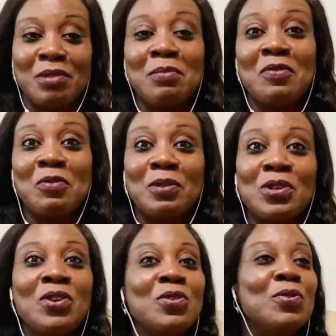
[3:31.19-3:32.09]
some of you will say,
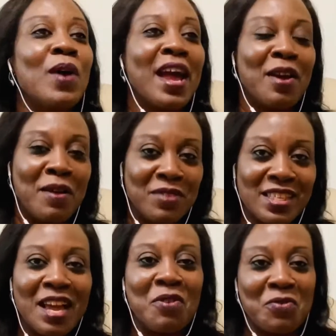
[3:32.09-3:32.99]
oh, I have this
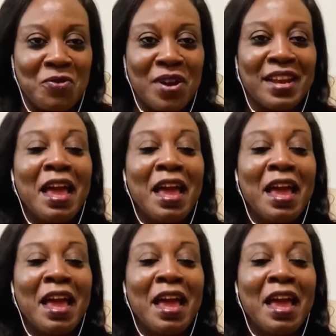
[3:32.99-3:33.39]
kind of friend.